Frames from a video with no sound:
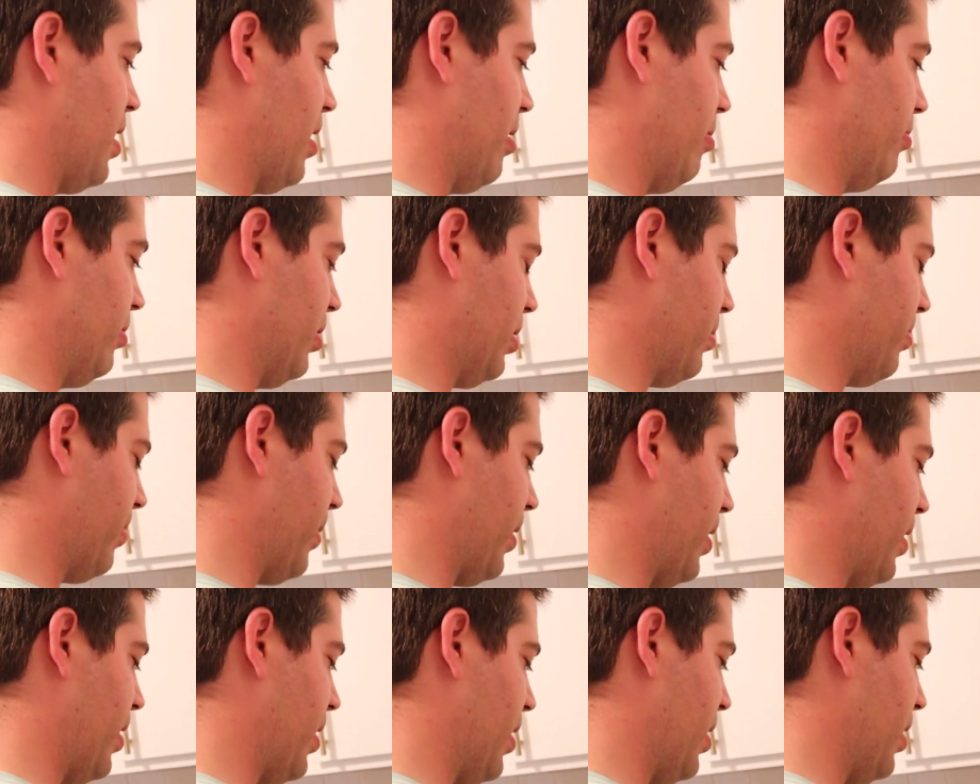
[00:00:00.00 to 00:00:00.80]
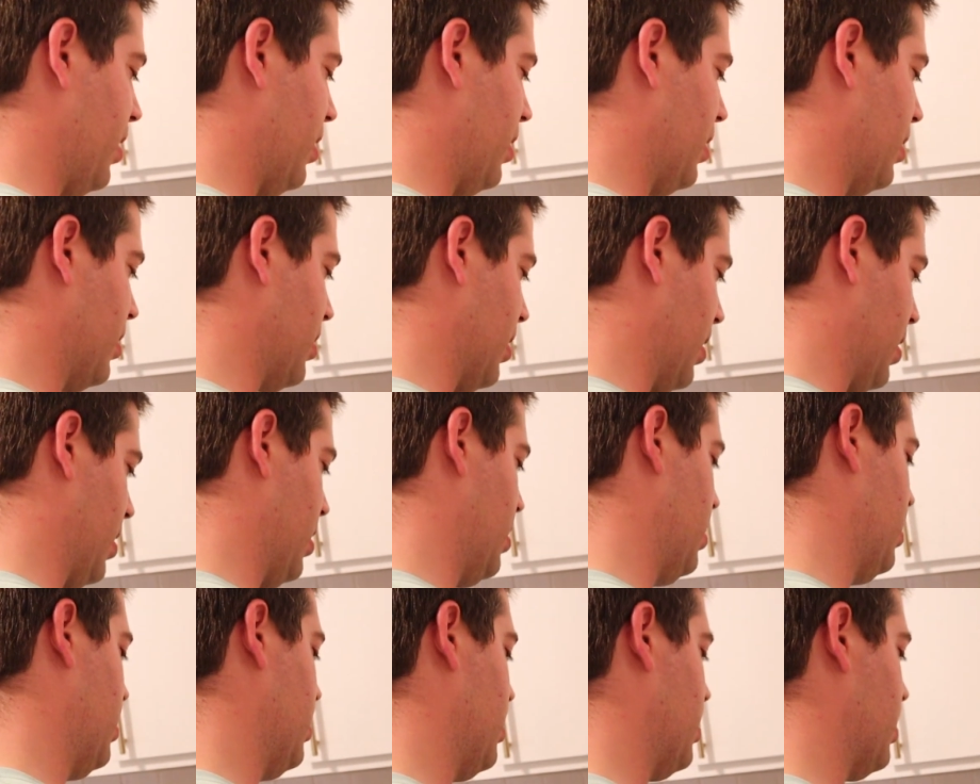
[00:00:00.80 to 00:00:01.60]
It was pretty good.
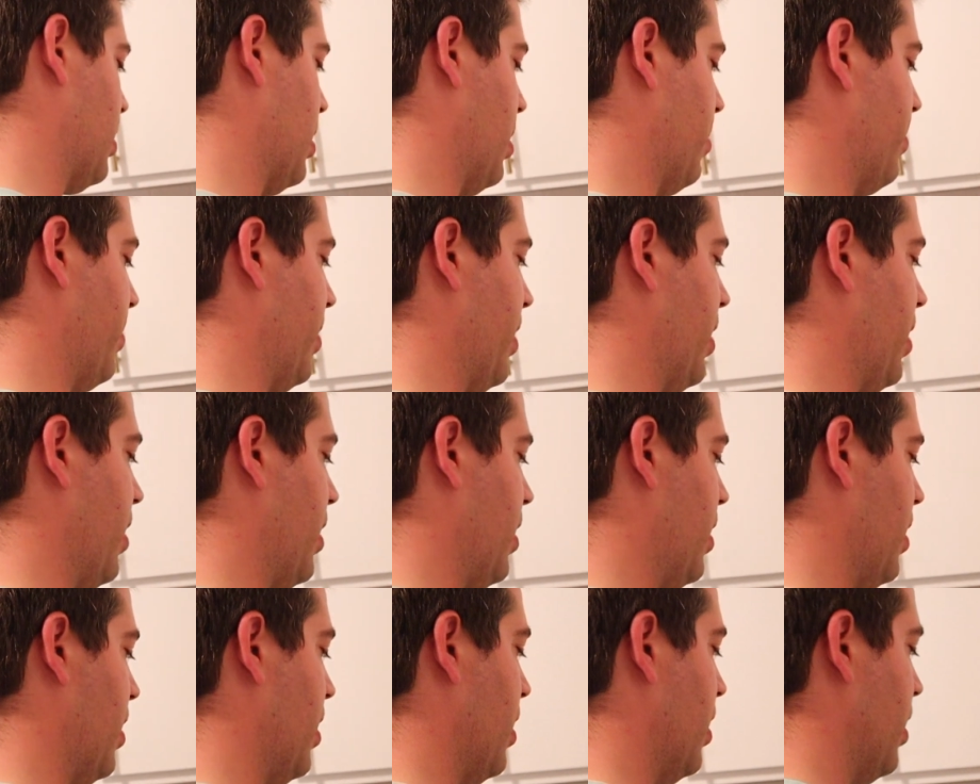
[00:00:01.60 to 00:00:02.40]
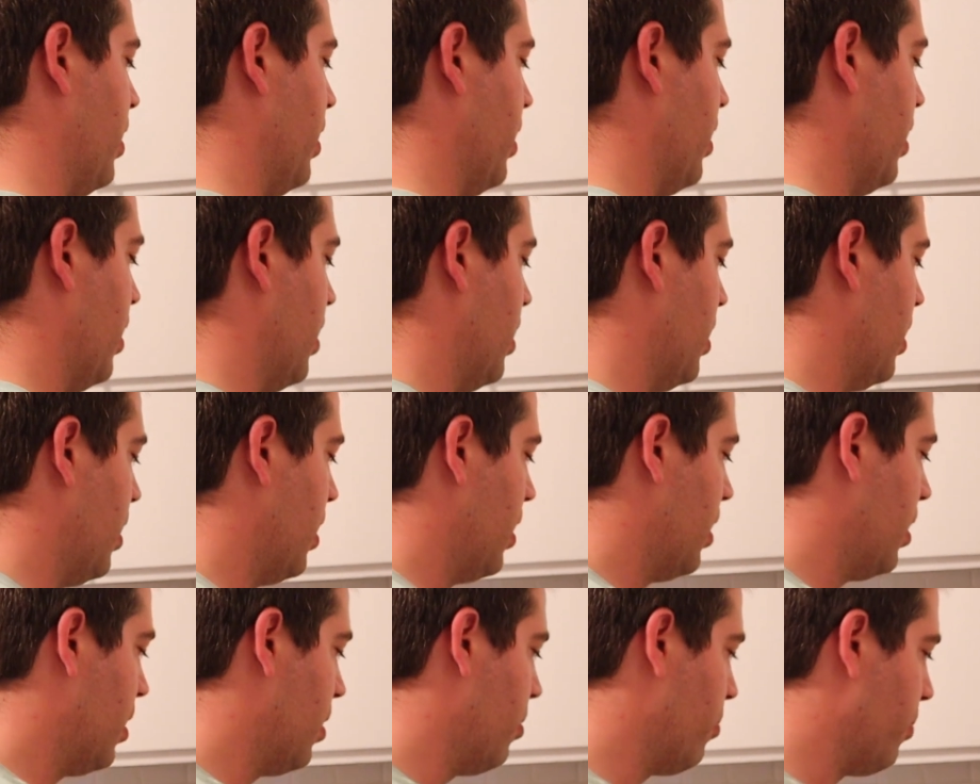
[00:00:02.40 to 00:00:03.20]
I mean,
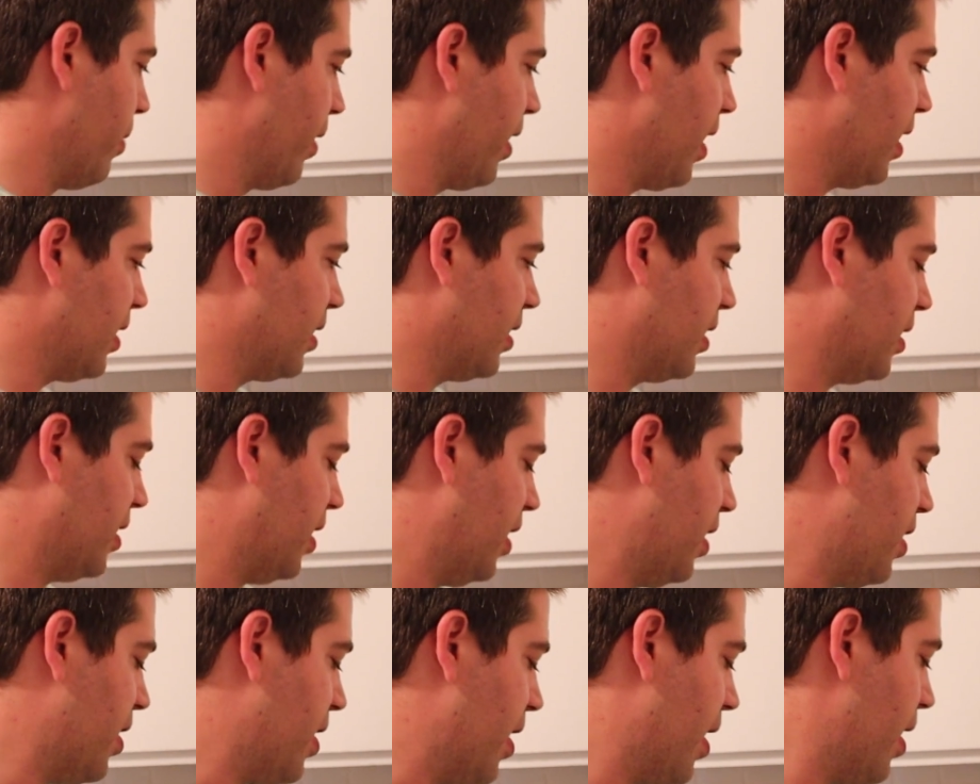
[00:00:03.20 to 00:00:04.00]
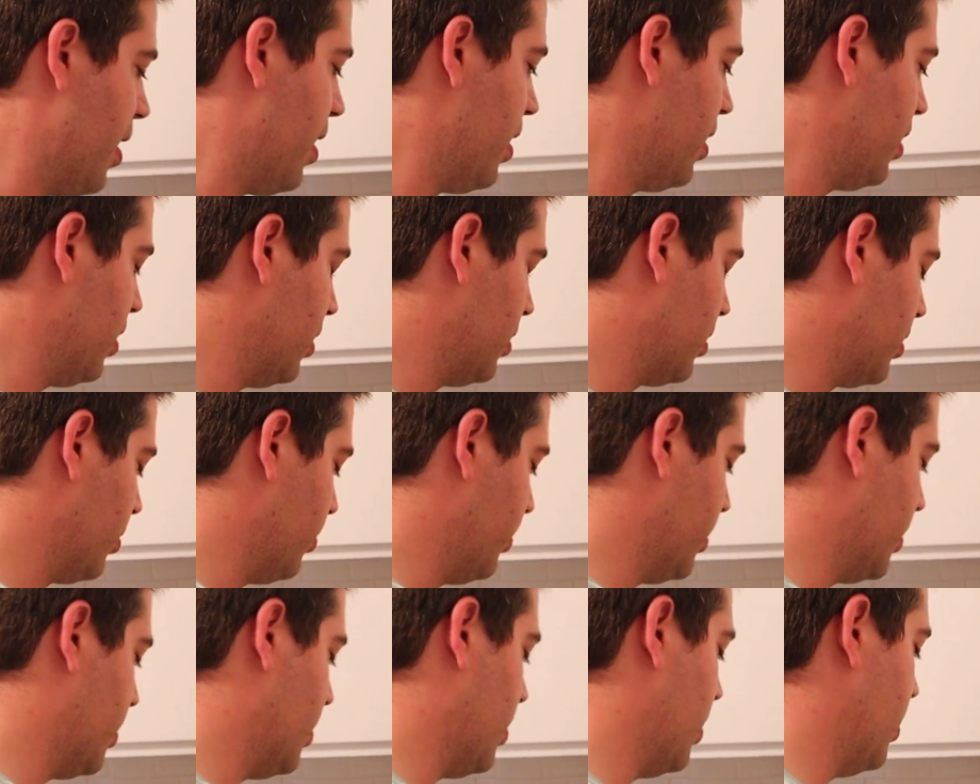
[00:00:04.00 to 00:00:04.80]
we got to see your dad. That's really
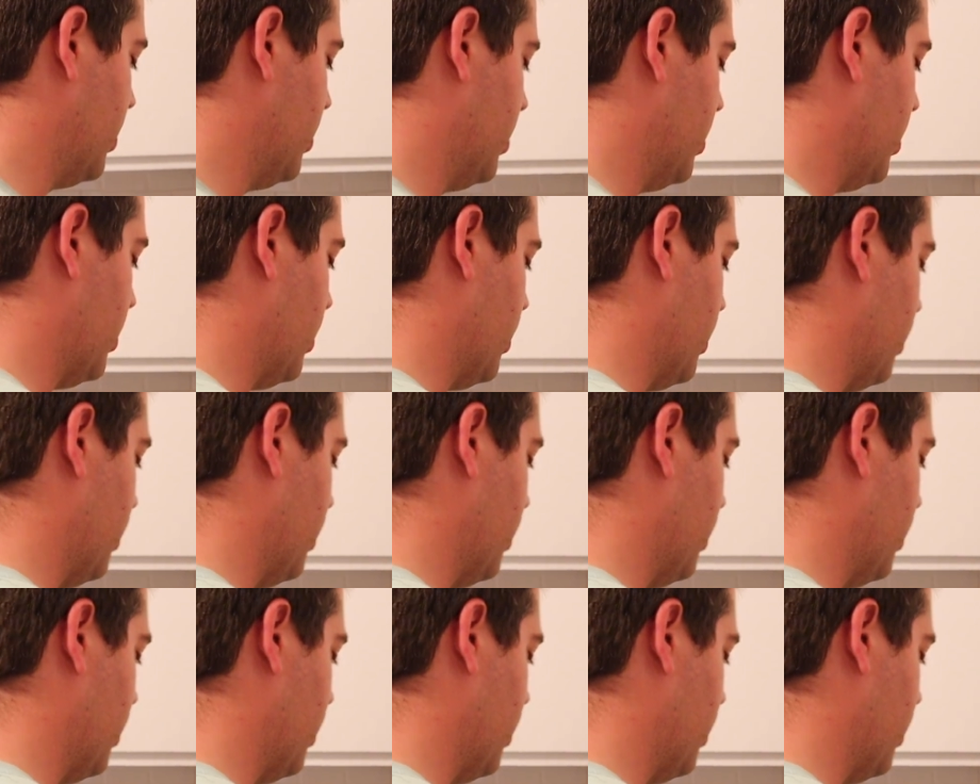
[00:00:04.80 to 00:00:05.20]
nice.